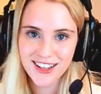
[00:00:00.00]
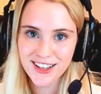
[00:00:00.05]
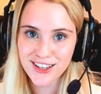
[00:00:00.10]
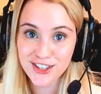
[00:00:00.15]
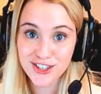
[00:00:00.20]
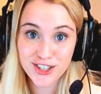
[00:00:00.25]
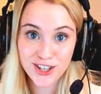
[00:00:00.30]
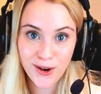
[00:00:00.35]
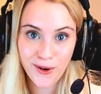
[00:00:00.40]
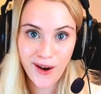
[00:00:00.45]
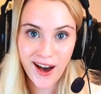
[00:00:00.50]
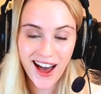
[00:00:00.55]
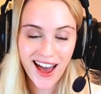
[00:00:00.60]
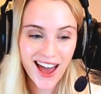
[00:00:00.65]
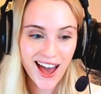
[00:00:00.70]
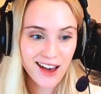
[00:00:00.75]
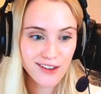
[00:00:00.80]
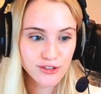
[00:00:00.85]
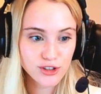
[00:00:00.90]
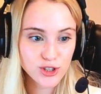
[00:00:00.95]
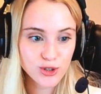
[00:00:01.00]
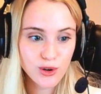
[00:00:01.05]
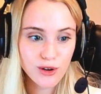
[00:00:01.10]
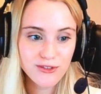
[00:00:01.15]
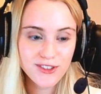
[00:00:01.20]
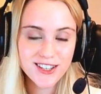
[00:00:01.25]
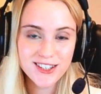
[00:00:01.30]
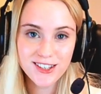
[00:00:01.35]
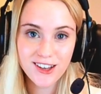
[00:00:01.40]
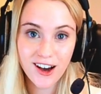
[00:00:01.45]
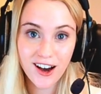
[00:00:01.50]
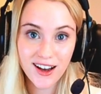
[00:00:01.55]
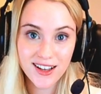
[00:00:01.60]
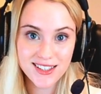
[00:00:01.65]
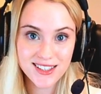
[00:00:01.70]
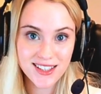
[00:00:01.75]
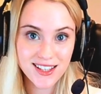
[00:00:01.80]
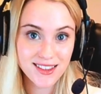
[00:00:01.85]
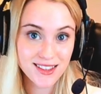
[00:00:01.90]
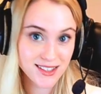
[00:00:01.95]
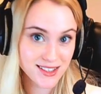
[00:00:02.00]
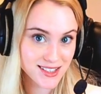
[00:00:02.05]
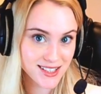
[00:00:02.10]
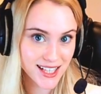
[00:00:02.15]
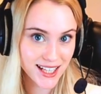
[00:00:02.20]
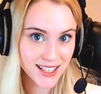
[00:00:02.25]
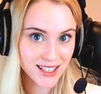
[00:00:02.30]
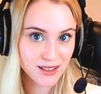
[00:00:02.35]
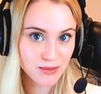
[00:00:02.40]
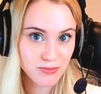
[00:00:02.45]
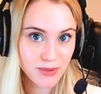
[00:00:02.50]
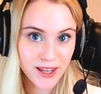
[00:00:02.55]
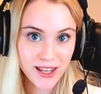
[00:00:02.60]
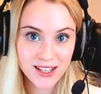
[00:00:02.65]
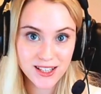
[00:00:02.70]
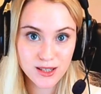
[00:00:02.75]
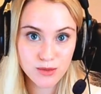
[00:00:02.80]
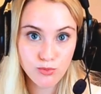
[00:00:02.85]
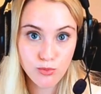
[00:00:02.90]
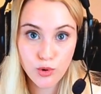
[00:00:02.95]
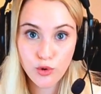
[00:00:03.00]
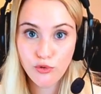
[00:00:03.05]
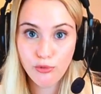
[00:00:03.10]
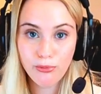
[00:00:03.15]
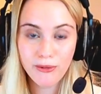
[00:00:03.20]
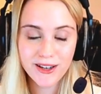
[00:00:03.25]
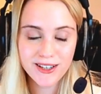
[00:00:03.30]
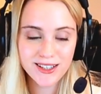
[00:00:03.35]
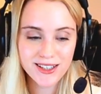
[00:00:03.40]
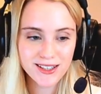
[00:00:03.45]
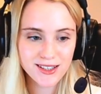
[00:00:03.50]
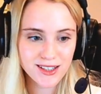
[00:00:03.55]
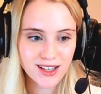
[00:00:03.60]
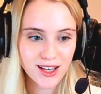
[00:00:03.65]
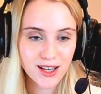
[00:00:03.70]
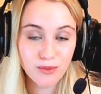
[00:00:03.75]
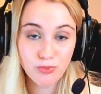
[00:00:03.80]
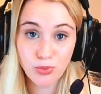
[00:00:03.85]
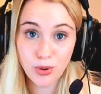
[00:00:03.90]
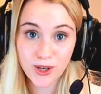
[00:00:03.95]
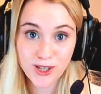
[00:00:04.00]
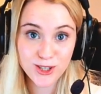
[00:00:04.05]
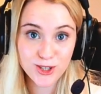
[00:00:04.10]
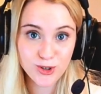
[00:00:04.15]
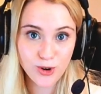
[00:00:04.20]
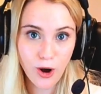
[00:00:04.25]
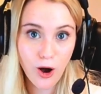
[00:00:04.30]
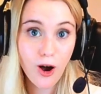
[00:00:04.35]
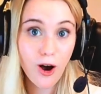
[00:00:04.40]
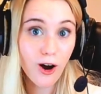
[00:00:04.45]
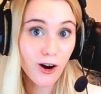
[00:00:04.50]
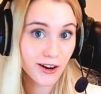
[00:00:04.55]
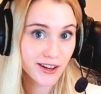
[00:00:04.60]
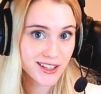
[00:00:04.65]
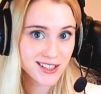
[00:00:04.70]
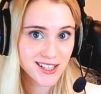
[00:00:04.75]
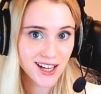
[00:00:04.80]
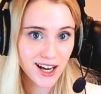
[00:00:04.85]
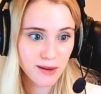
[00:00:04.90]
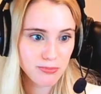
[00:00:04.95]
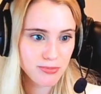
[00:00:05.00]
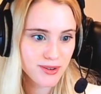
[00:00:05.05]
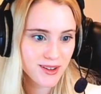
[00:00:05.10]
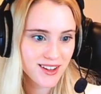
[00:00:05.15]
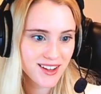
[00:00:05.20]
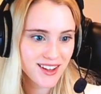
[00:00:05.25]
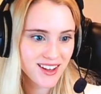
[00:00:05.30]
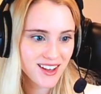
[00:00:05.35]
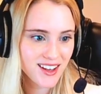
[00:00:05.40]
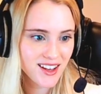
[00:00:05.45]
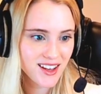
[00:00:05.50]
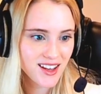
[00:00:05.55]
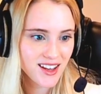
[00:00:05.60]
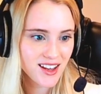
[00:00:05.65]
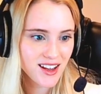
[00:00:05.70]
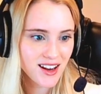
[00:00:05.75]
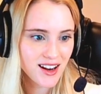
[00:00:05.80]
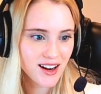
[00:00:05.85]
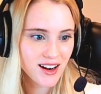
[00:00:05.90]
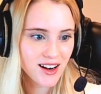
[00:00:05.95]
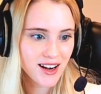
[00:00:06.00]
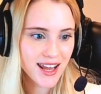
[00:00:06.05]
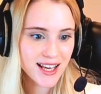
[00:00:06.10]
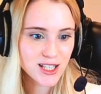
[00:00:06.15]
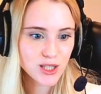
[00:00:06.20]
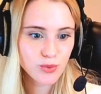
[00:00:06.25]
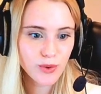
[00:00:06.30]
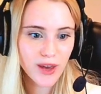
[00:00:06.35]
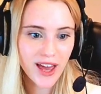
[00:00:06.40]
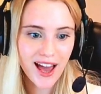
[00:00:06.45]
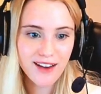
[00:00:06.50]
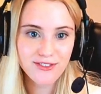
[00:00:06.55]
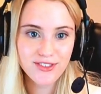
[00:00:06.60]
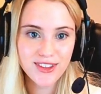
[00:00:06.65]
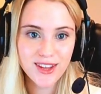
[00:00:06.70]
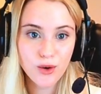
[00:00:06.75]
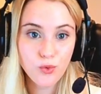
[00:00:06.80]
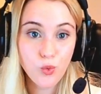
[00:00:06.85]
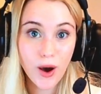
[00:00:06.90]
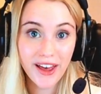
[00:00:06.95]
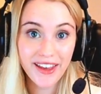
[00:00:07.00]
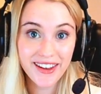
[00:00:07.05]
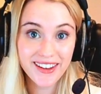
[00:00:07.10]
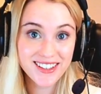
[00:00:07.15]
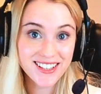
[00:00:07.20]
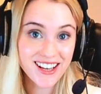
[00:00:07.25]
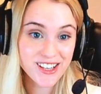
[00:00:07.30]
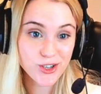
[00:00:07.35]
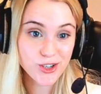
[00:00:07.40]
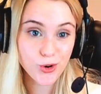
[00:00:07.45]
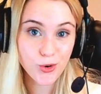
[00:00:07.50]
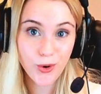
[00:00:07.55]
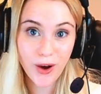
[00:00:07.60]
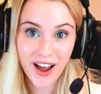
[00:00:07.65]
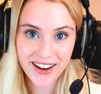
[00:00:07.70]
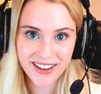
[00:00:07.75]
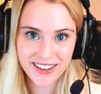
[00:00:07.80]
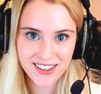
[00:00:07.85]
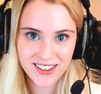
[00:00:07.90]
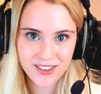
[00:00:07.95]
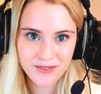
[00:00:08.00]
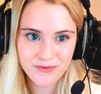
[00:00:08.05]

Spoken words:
So I have 2 of these cards in this deck because movement is a pretty strong archetype. Next we have the Wild Hunt Rider.